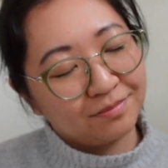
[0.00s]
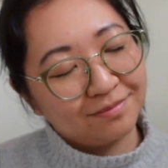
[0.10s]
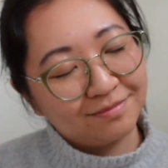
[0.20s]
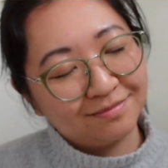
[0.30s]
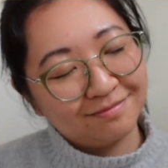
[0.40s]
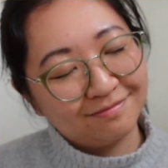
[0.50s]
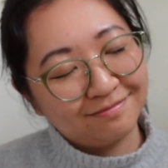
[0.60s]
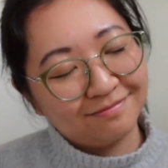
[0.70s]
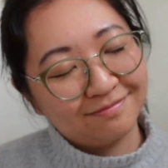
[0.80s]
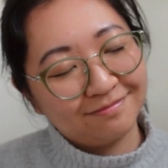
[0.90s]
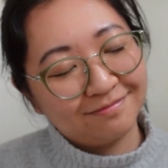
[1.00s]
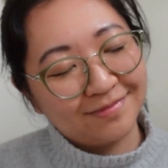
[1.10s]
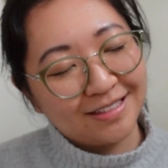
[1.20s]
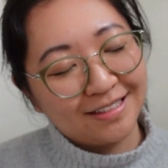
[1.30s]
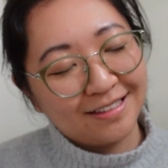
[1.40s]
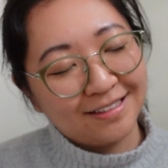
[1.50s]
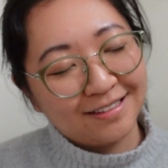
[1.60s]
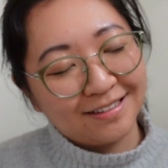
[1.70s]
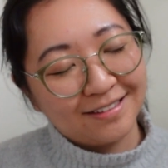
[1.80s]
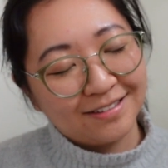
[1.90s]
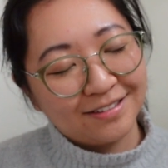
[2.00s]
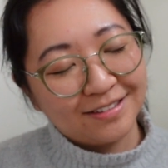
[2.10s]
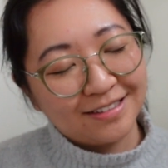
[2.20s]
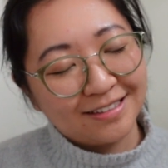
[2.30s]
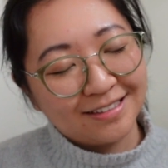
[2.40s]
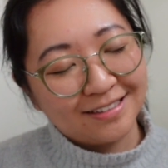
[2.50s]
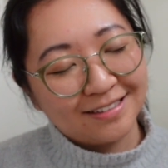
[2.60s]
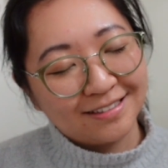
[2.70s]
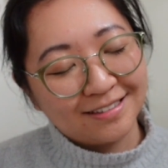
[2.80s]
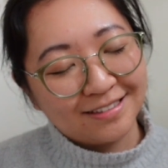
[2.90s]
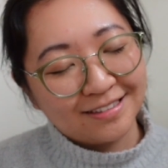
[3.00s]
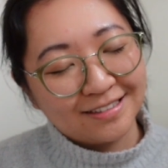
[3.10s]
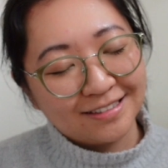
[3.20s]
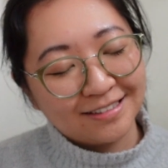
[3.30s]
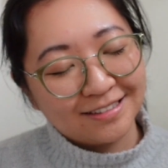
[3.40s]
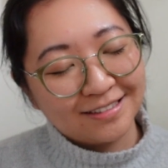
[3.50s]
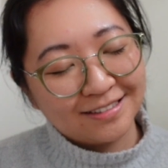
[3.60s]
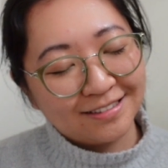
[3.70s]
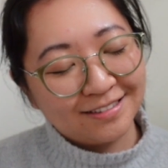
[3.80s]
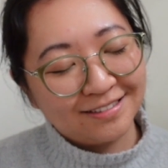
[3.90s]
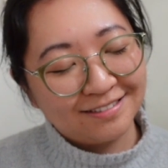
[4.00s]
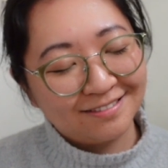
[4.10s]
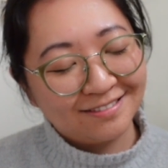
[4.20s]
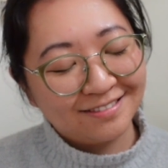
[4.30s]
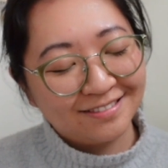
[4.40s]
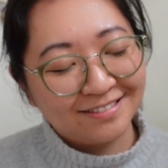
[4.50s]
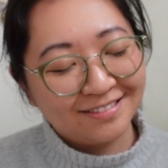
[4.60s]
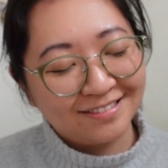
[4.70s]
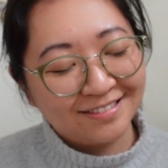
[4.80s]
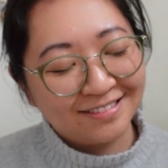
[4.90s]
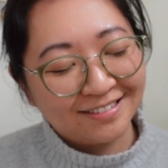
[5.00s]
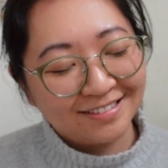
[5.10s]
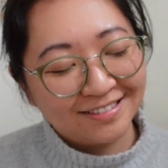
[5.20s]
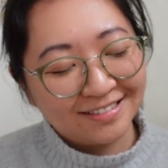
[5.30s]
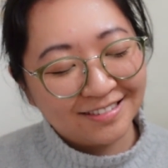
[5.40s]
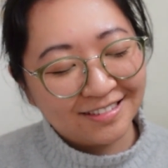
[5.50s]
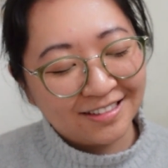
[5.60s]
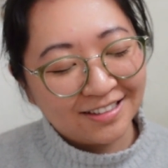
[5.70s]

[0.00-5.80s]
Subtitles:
(silence)